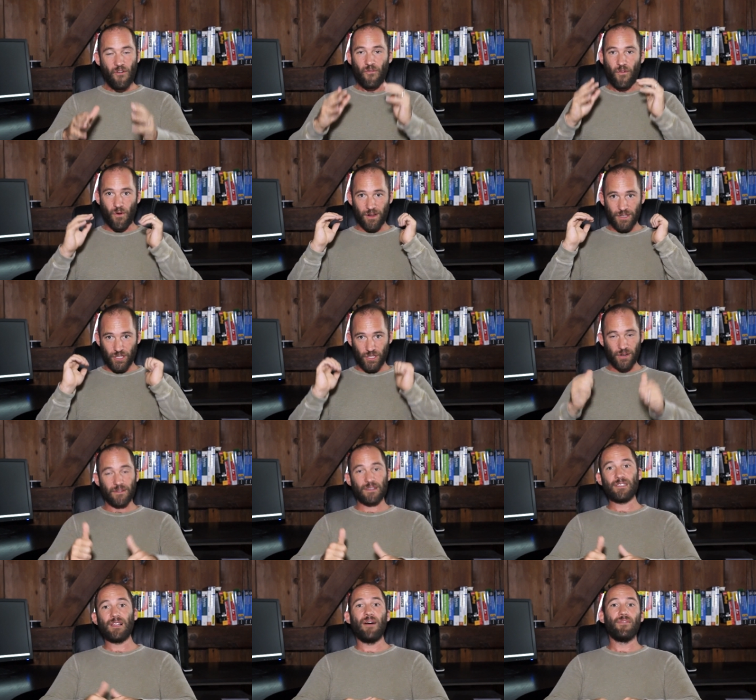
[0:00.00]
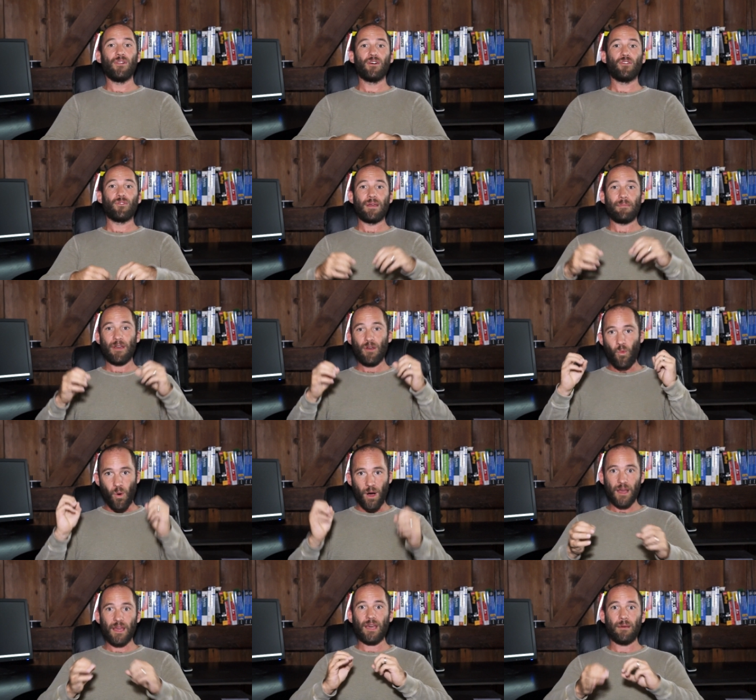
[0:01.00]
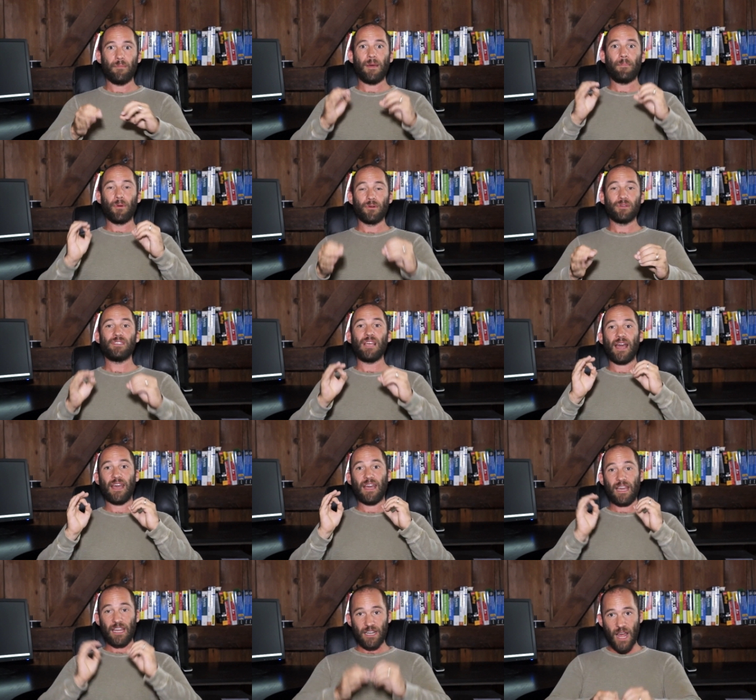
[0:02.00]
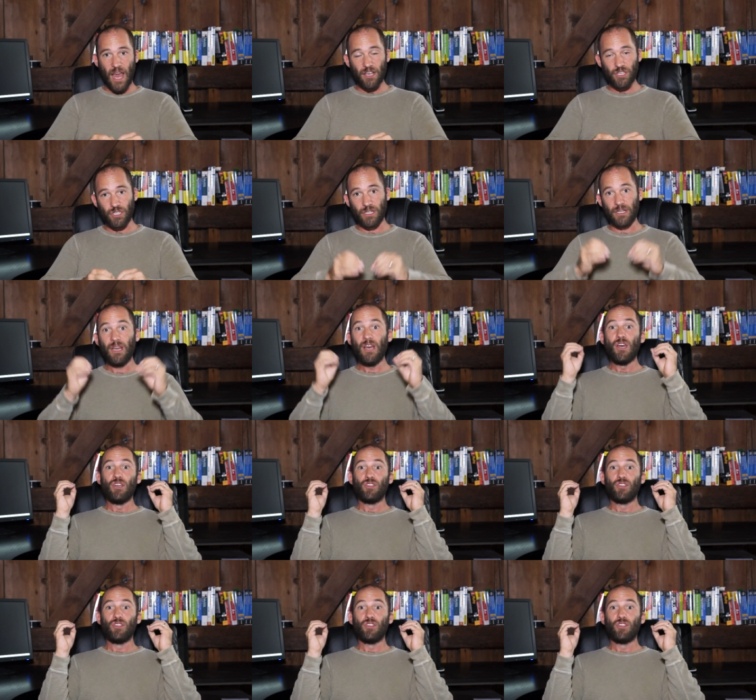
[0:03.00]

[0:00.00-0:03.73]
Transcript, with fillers: for a service level agreement, one gigabit per second connection